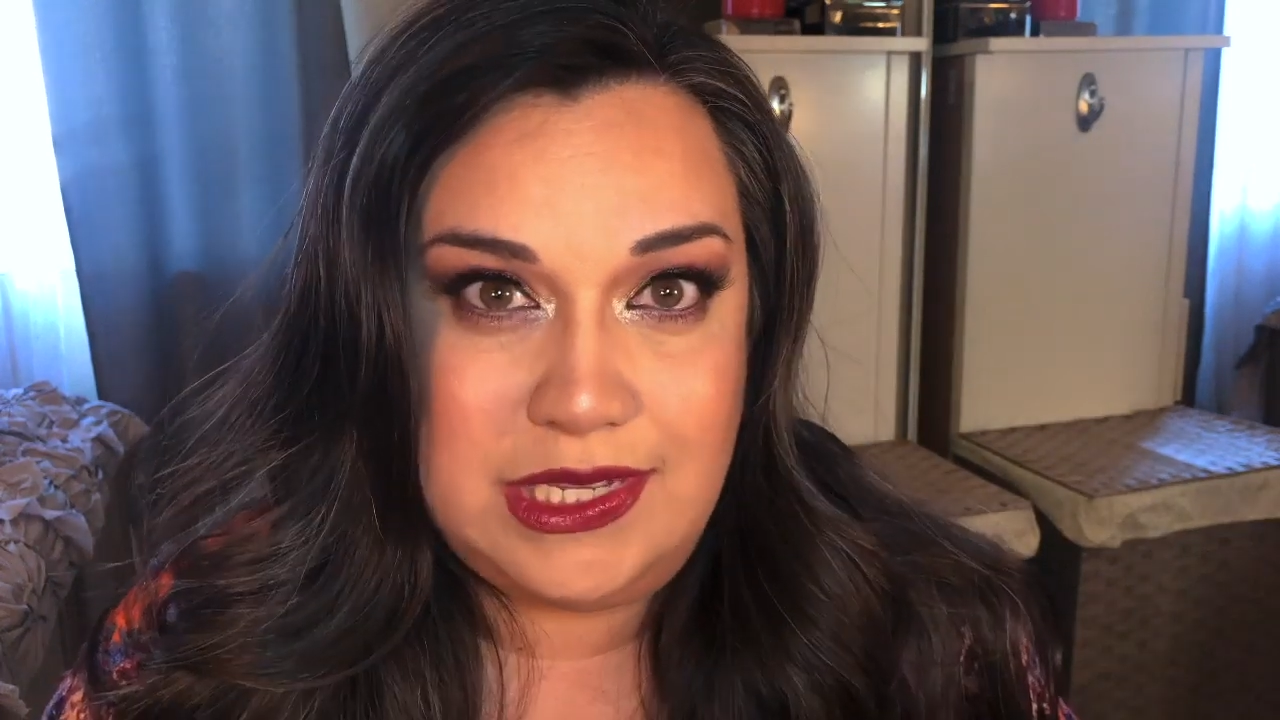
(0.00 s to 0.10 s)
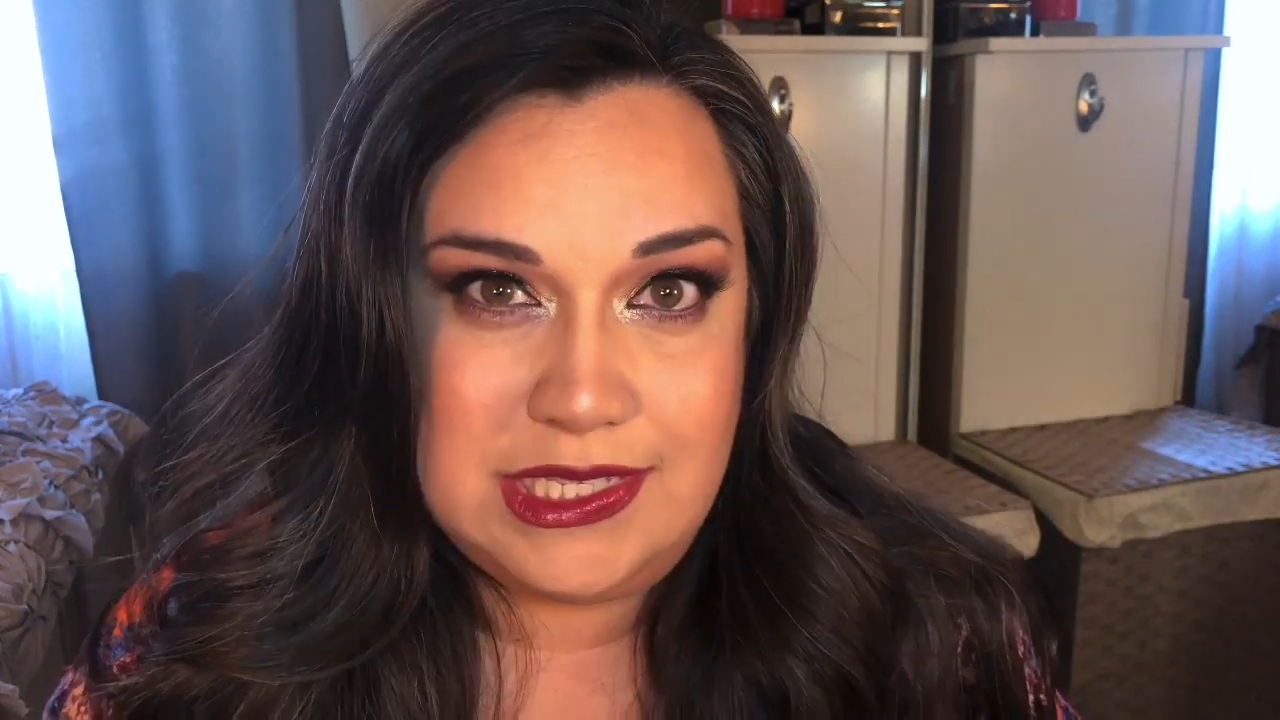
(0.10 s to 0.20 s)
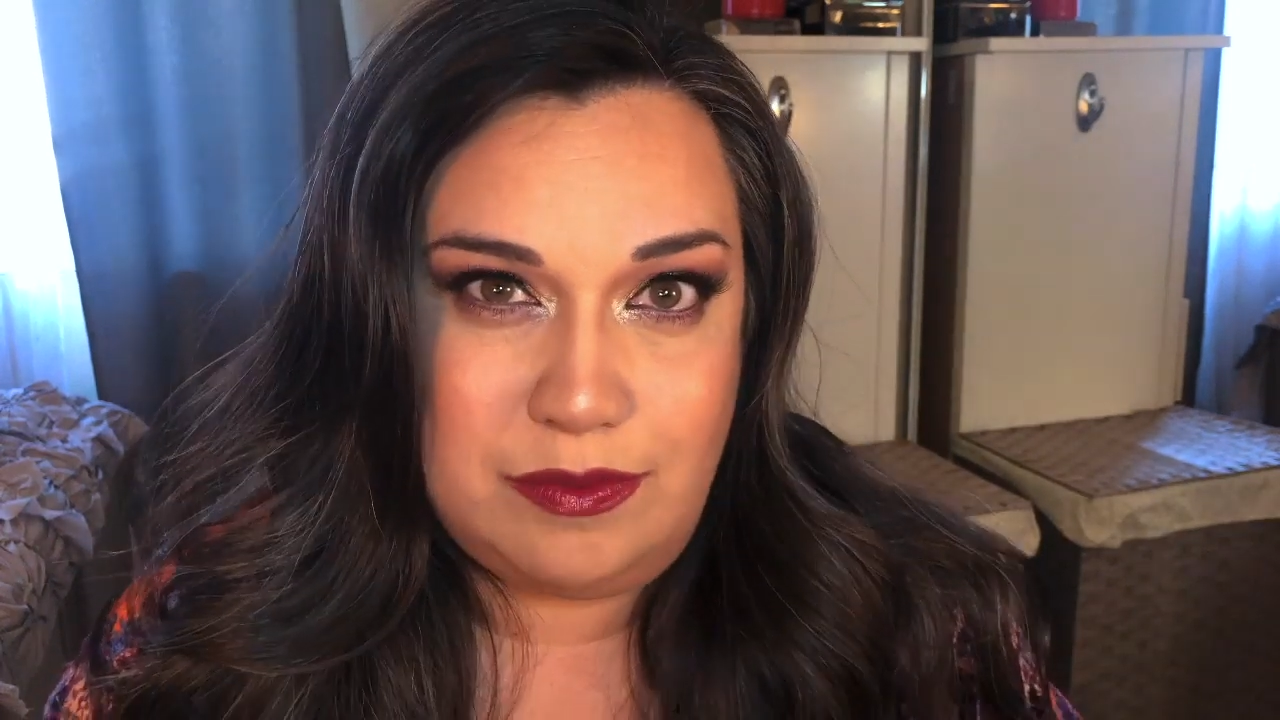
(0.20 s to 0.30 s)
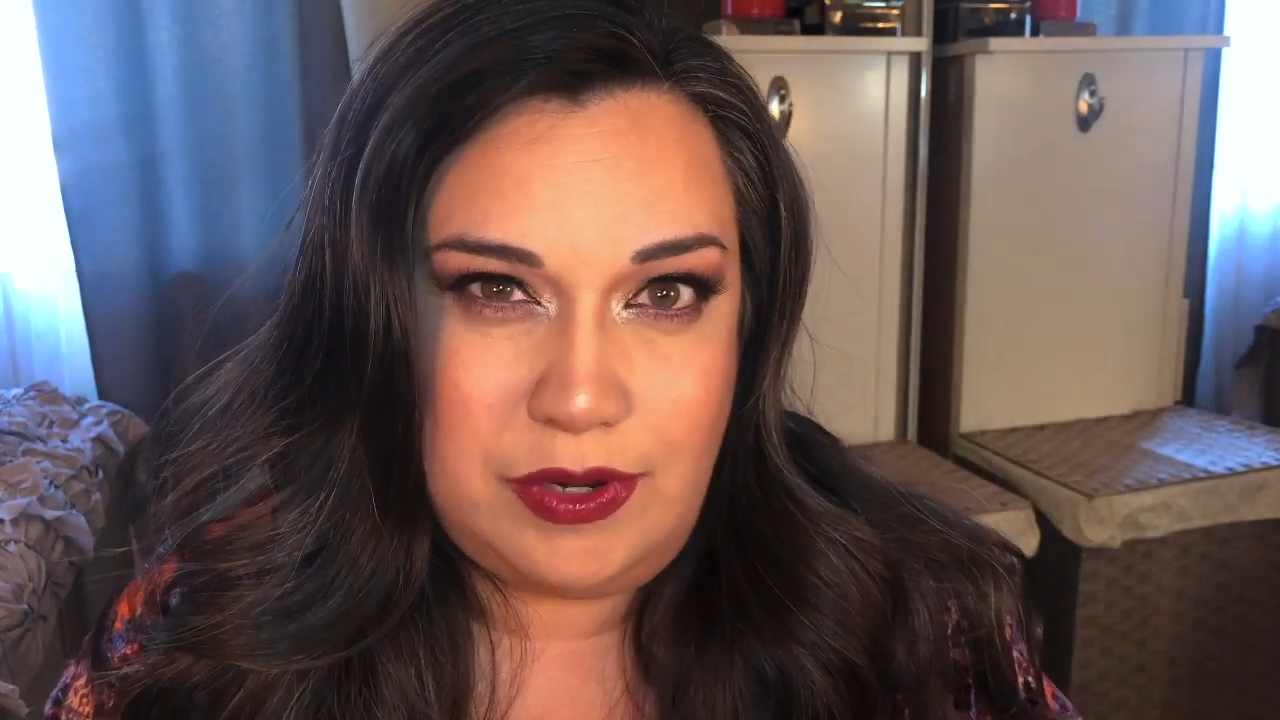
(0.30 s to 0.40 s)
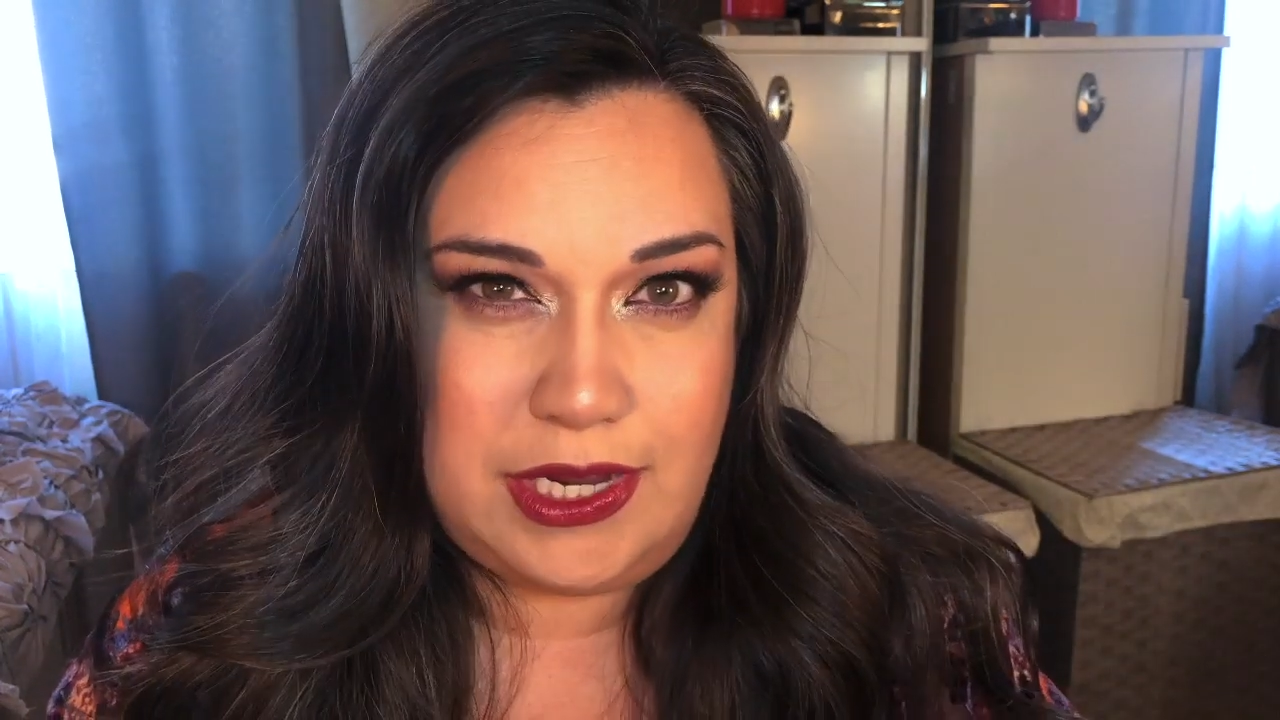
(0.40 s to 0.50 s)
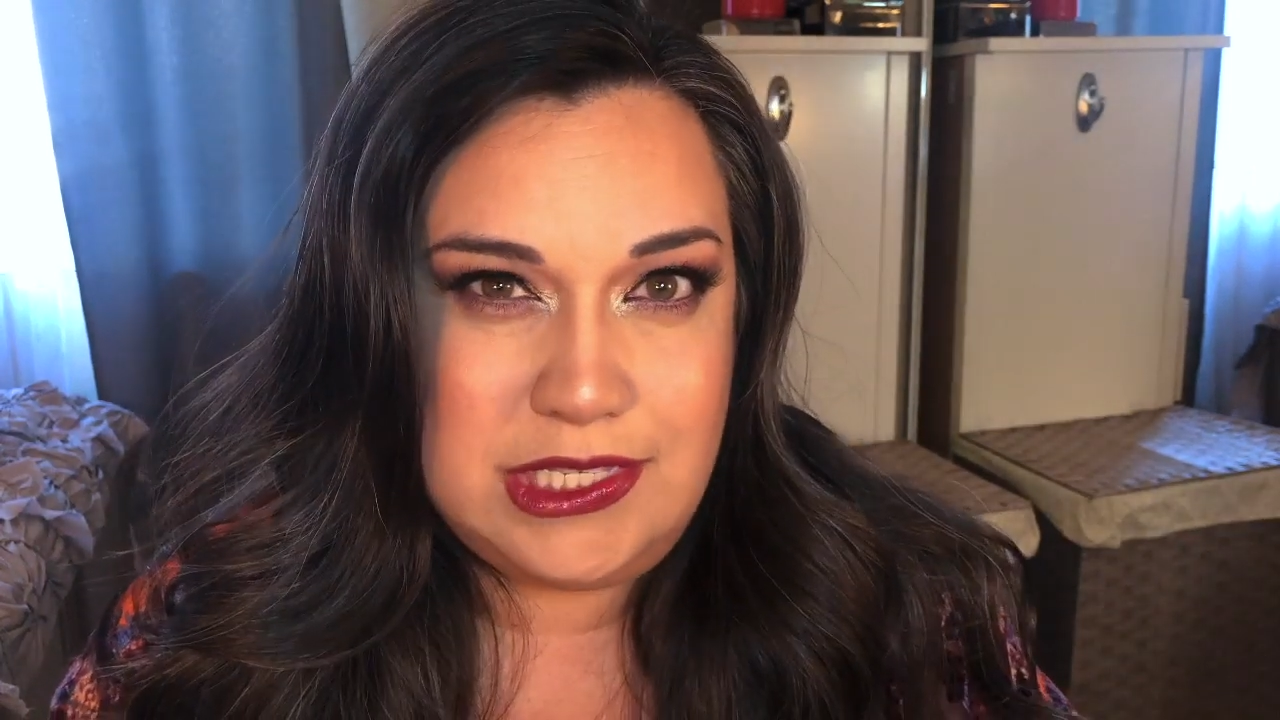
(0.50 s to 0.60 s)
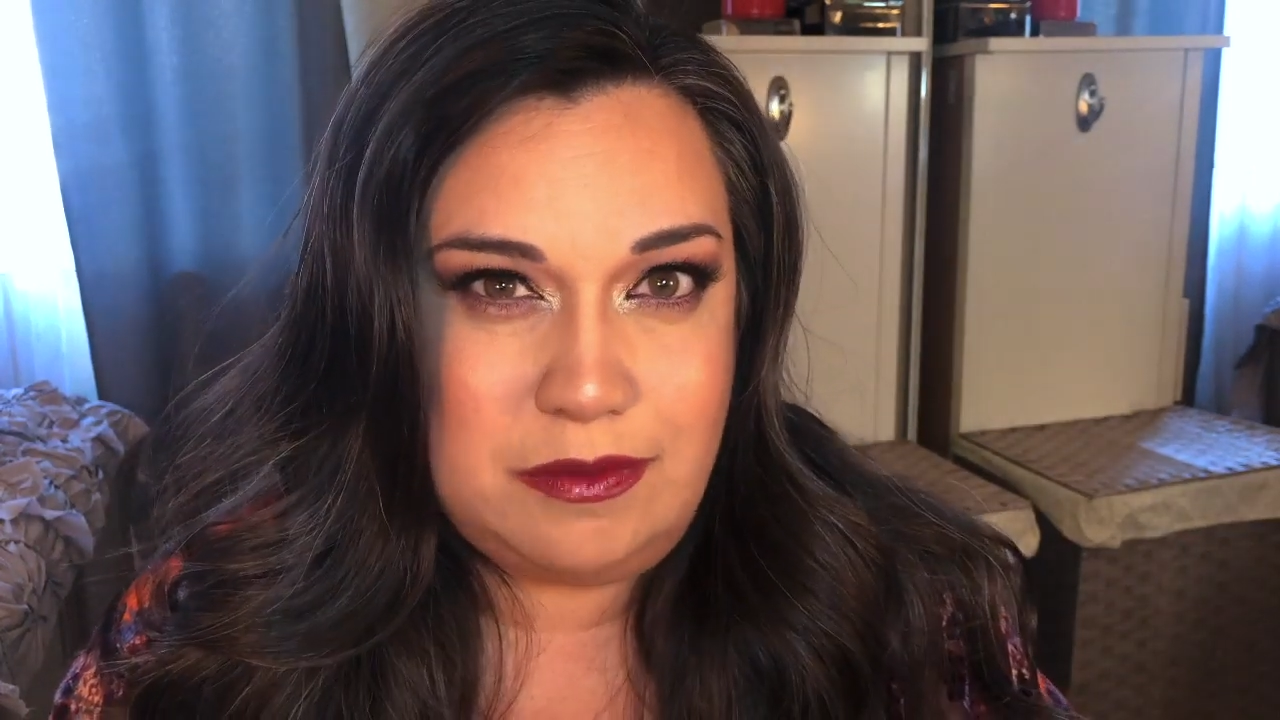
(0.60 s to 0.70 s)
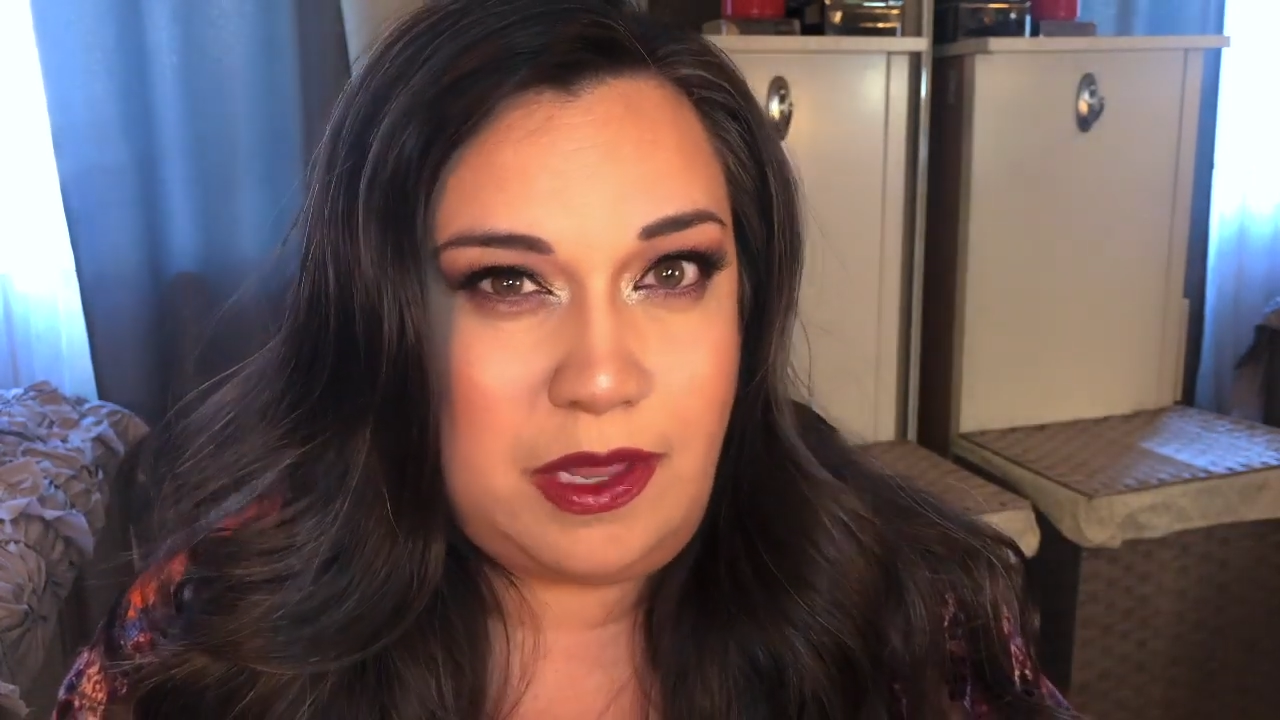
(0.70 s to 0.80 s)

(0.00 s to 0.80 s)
surprised